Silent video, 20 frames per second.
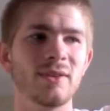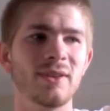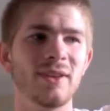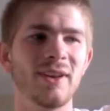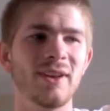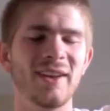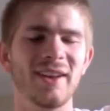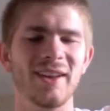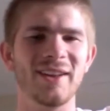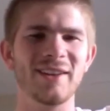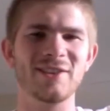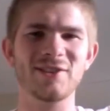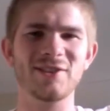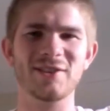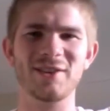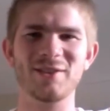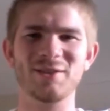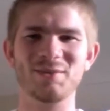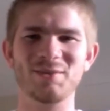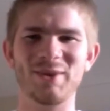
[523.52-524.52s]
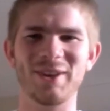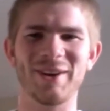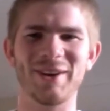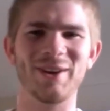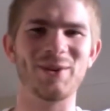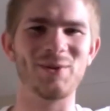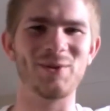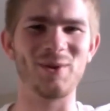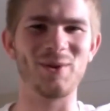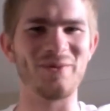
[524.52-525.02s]
it just gives me like a
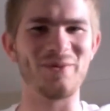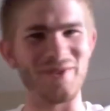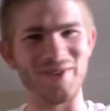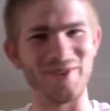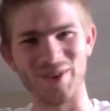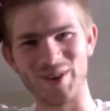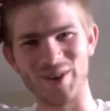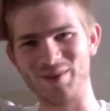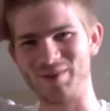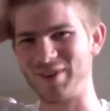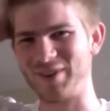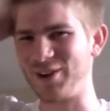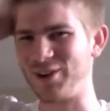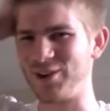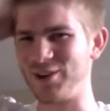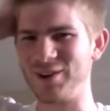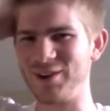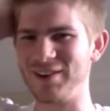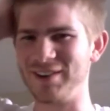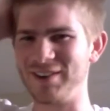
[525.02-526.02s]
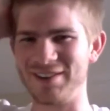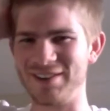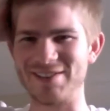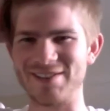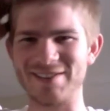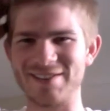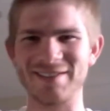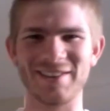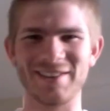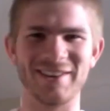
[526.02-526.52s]
warm feeling in my heart and
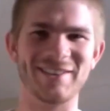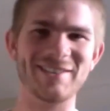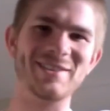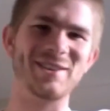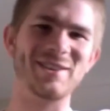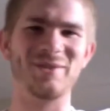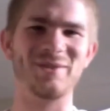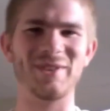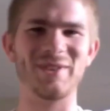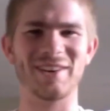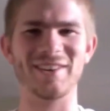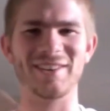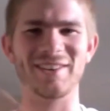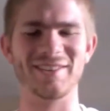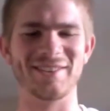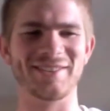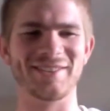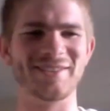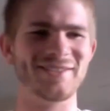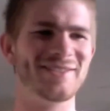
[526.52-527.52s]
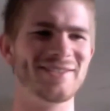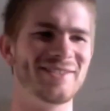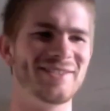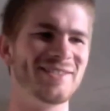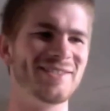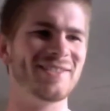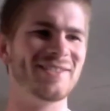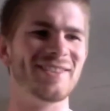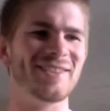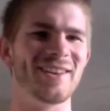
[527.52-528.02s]
like stomach, and
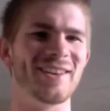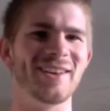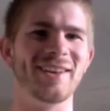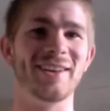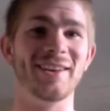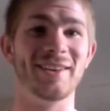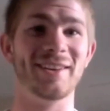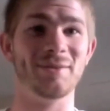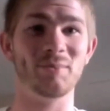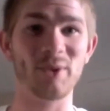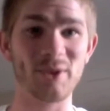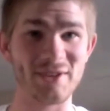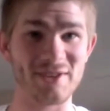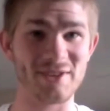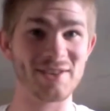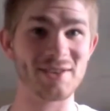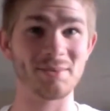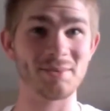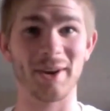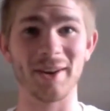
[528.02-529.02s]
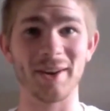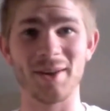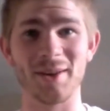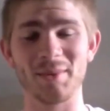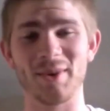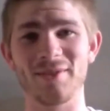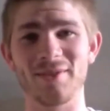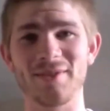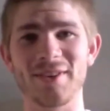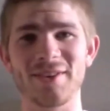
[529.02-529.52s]
it puts a smile on
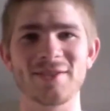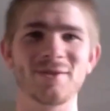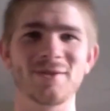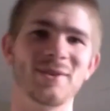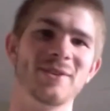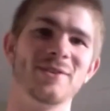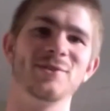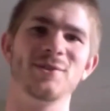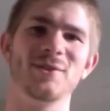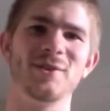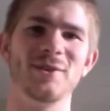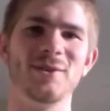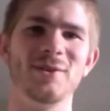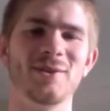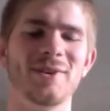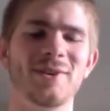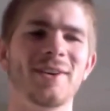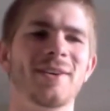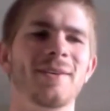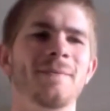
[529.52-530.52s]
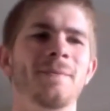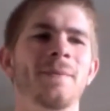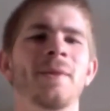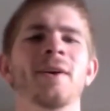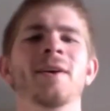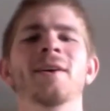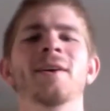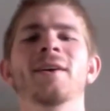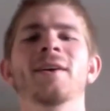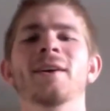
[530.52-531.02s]
my face, so I enjoy doing it.
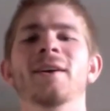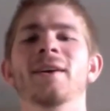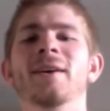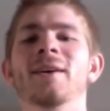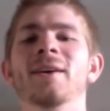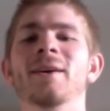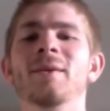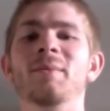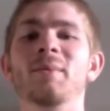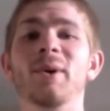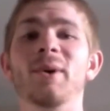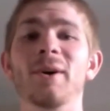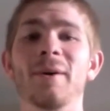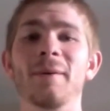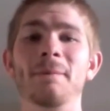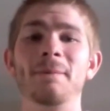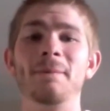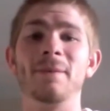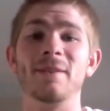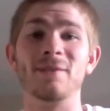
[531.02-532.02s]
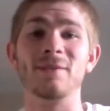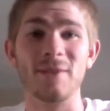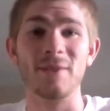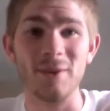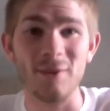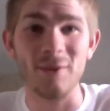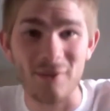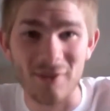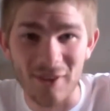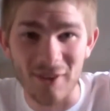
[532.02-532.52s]
But this
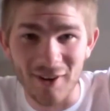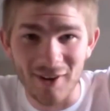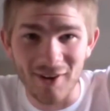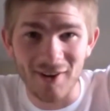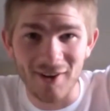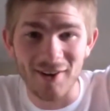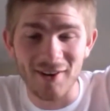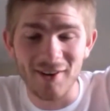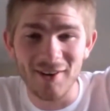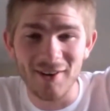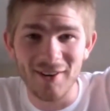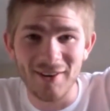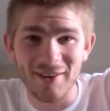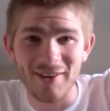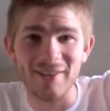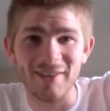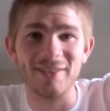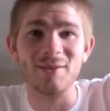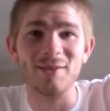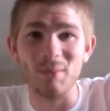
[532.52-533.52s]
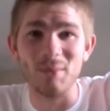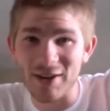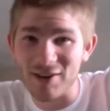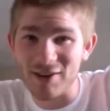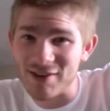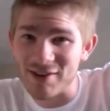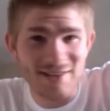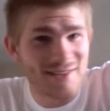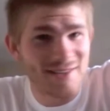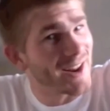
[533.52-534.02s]
video is long. It's me
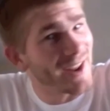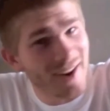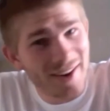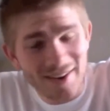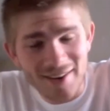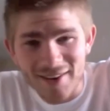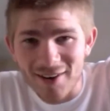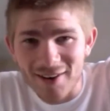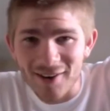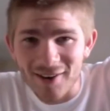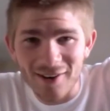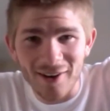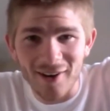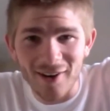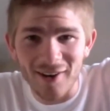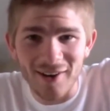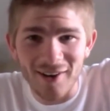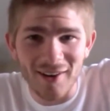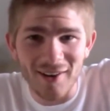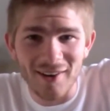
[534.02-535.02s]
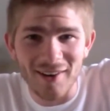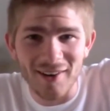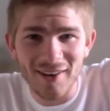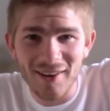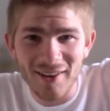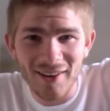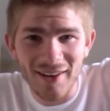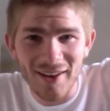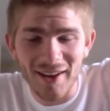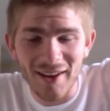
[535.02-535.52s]
just standing here talking,
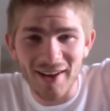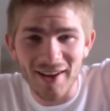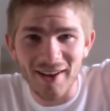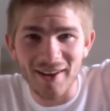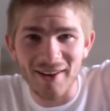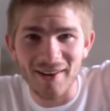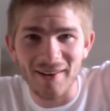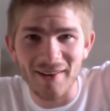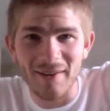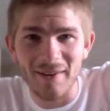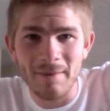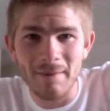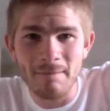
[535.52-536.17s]
and